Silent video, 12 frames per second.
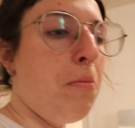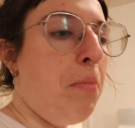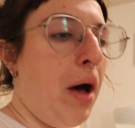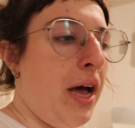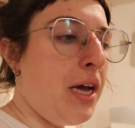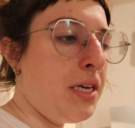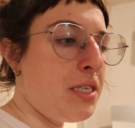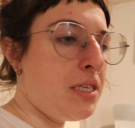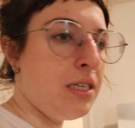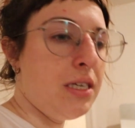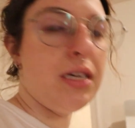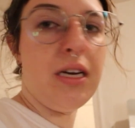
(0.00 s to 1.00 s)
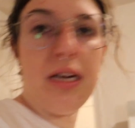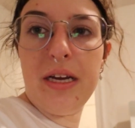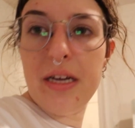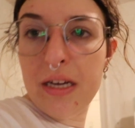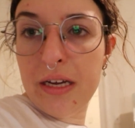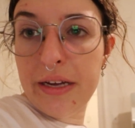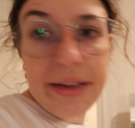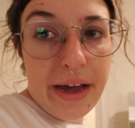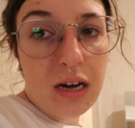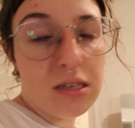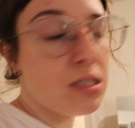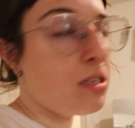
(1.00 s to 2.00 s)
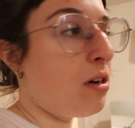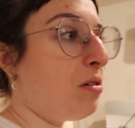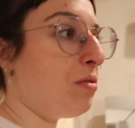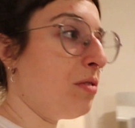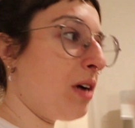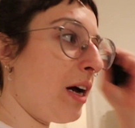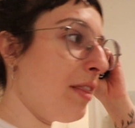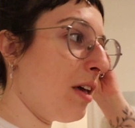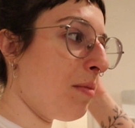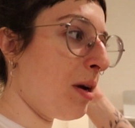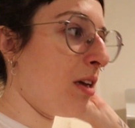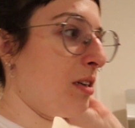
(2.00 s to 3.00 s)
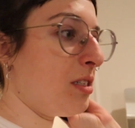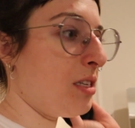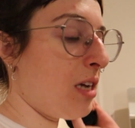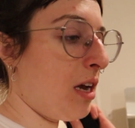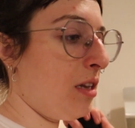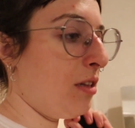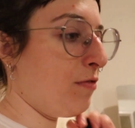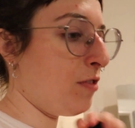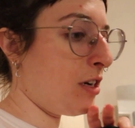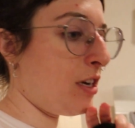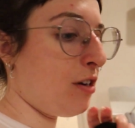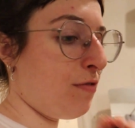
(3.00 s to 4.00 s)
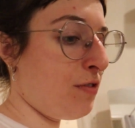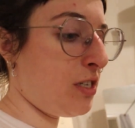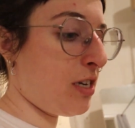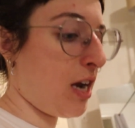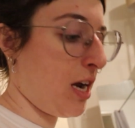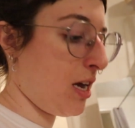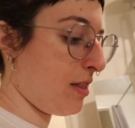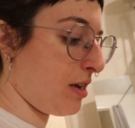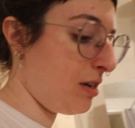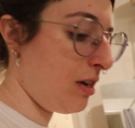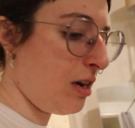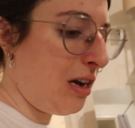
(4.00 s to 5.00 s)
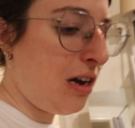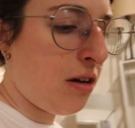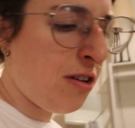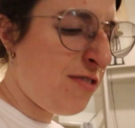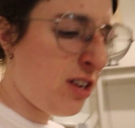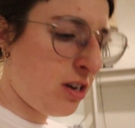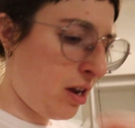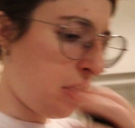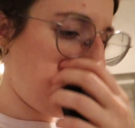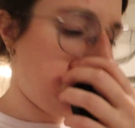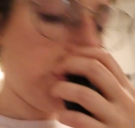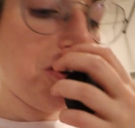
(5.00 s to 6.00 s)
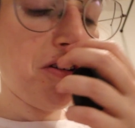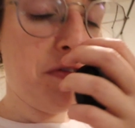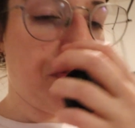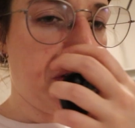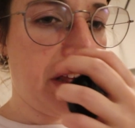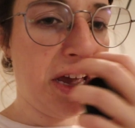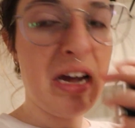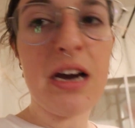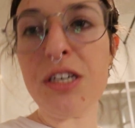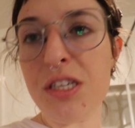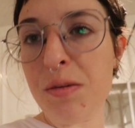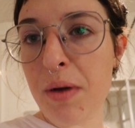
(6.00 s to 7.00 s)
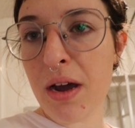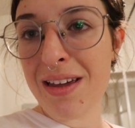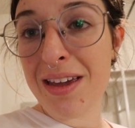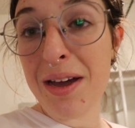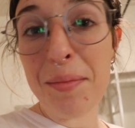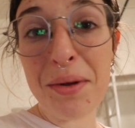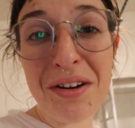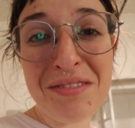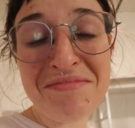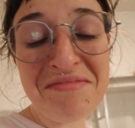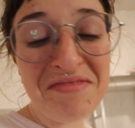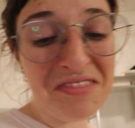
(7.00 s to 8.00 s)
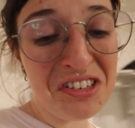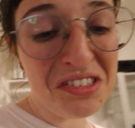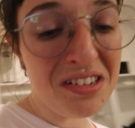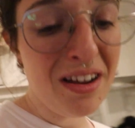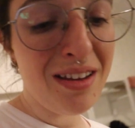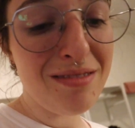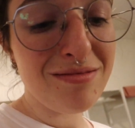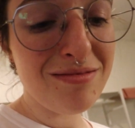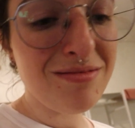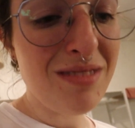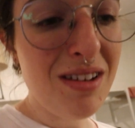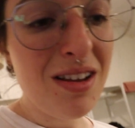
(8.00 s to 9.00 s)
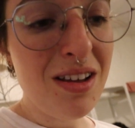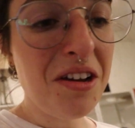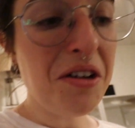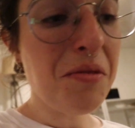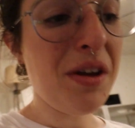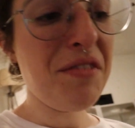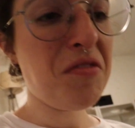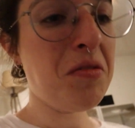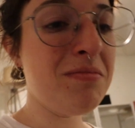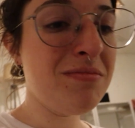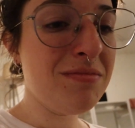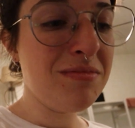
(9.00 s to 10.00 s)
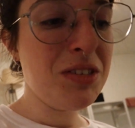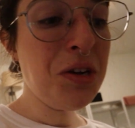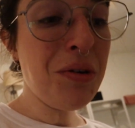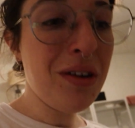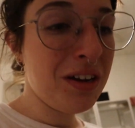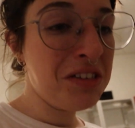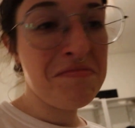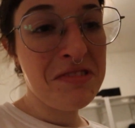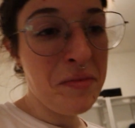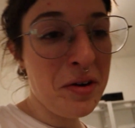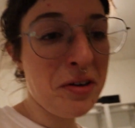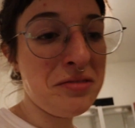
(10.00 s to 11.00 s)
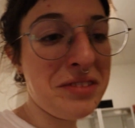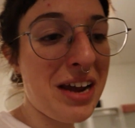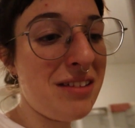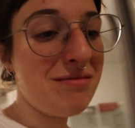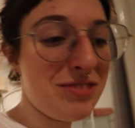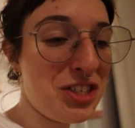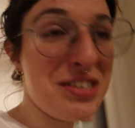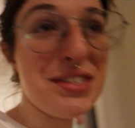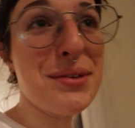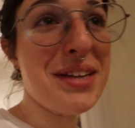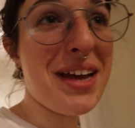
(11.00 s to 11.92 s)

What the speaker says: But yeah, so I think I might end the vlog here for tonight, and then I'll vlog again tomorrow for like actually packing up in our first night away from New York tomorrow night, which is so